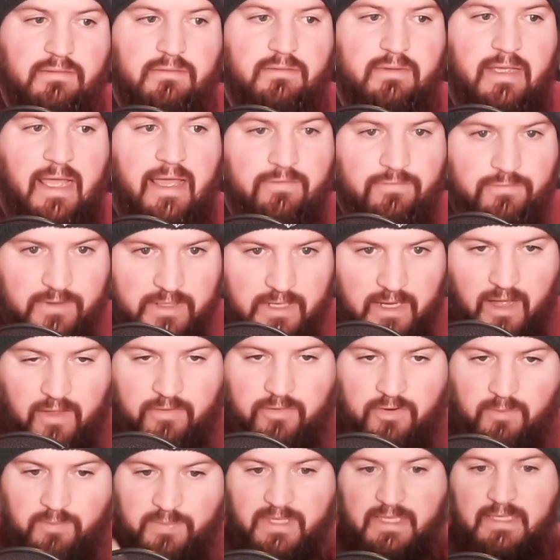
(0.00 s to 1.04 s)
every
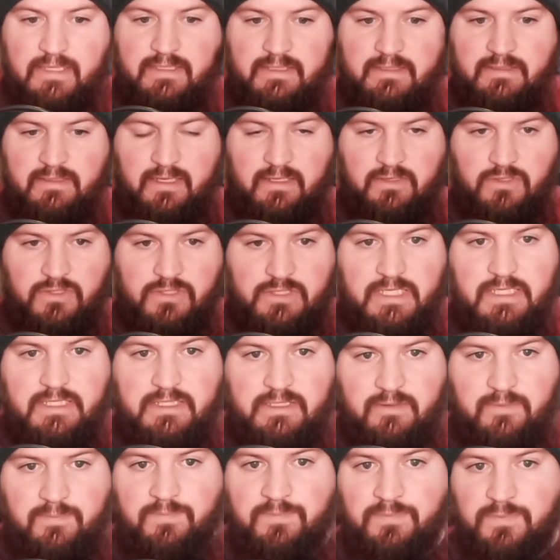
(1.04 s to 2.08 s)
other piece in your
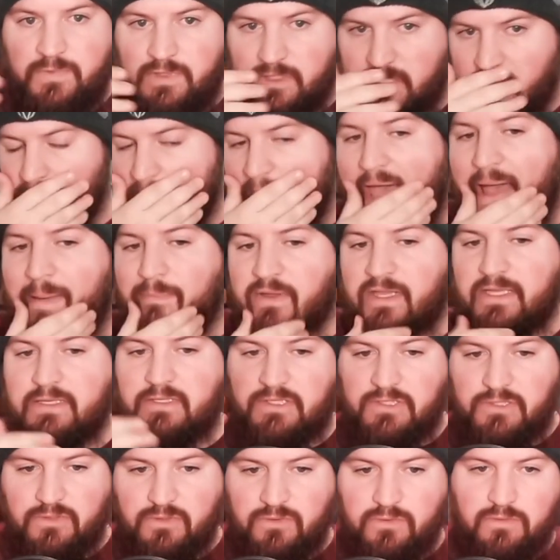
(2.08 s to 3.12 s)
system to map it
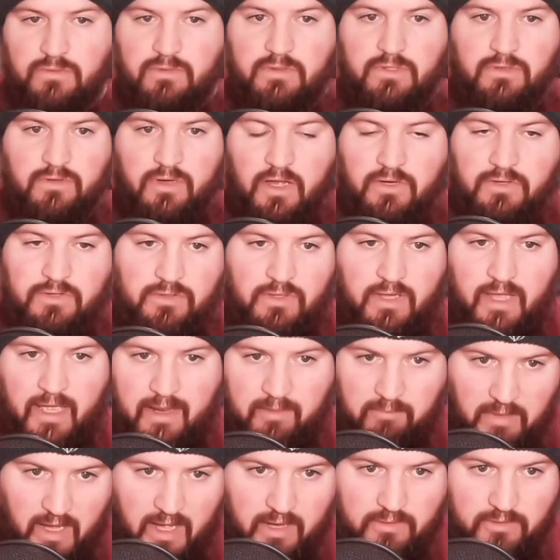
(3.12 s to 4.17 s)
to your
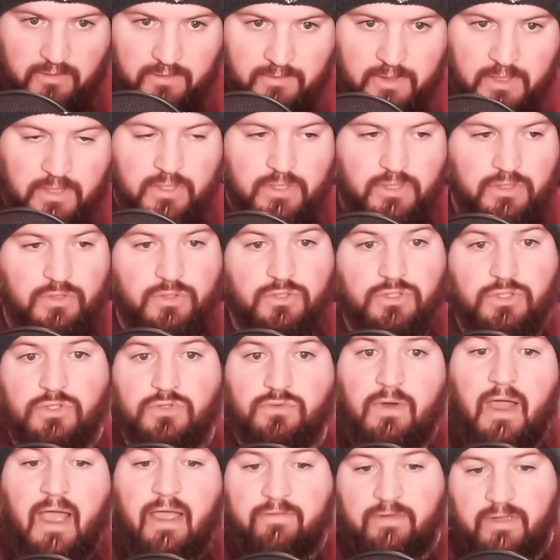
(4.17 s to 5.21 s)
underlying model, you should
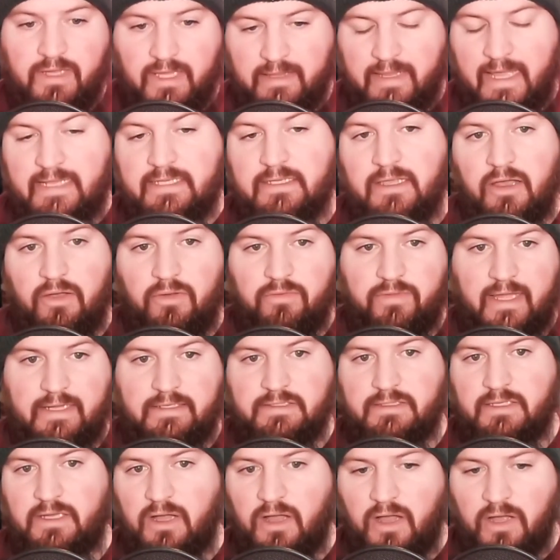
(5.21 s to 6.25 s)
derive it. And that's
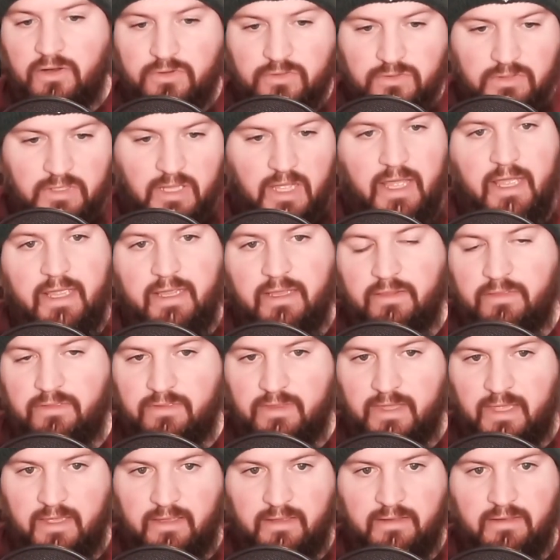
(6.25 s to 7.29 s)
the underlying
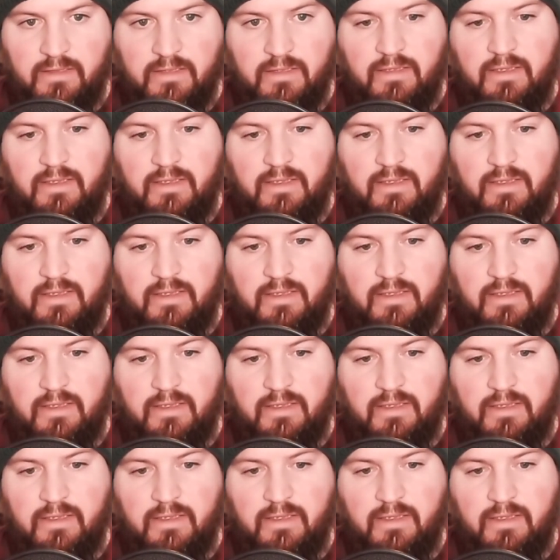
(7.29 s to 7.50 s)
thing.